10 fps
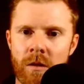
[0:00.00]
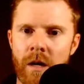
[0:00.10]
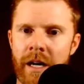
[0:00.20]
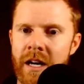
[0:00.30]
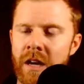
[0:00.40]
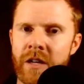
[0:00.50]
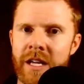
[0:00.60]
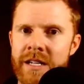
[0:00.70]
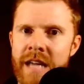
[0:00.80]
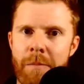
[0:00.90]
I cover
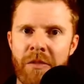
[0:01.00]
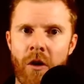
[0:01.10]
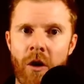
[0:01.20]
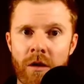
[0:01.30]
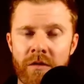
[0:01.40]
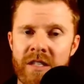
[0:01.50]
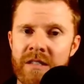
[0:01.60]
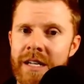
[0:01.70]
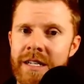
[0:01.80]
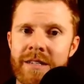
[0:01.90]
in depth all of these
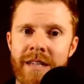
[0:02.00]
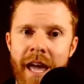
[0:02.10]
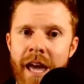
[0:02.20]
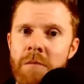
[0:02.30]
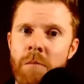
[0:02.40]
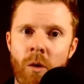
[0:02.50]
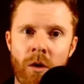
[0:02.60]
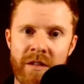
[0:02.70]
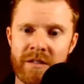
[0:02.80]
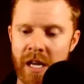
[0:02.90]
ideas and
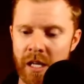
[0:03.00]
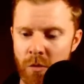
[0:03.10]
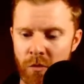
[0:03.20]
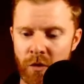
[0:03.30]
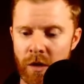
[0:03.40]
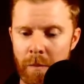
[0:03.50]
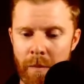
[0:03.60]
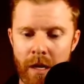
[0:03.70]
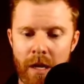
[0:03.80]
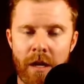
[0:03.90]
more that take you from
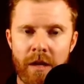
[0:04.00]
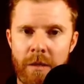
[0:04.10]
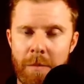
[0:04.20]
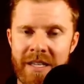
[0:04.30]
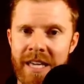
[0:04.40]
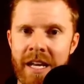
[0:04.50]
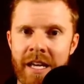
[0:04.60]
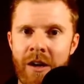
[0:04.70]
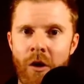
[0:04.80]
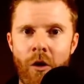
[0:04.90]
the
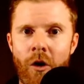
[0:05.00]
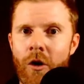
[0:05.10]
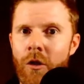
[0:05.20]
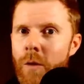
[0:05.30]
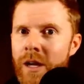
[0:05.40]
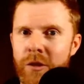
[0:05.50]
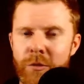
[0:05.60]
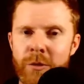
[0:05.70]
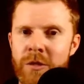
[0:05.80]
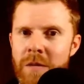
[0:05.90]
beginning all the way
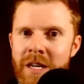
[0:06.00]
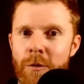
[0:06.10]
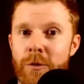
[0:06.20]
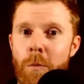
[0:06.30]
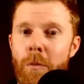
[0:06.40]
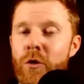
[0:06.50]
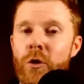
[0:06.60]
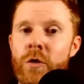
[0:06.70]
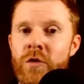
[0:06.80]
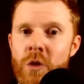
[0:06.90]
through to being able to
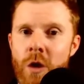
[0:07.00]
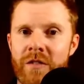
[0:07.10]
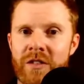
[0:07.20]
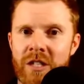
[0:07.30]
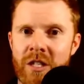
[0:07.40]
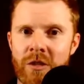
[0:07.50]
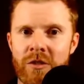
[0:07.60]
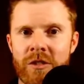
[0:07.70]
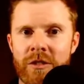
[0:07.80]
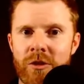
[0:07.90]
prove that you have a secure
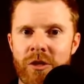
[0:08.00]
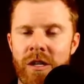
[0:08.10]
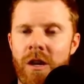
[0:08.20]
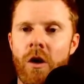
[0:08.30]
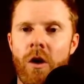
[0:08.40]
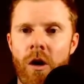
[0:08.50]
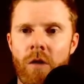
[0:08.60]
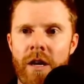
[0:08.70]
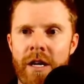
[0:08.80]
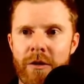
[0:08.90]
solution, all
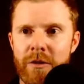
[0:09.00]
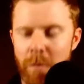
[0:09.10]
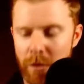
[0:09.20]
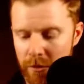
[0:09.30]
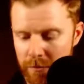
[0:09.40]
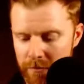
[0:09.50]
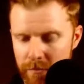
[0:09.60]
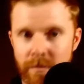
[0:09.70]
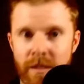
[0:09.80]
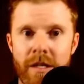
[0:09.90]
right here in the book.
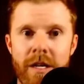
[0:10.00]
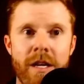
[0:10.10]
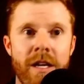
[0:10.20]
And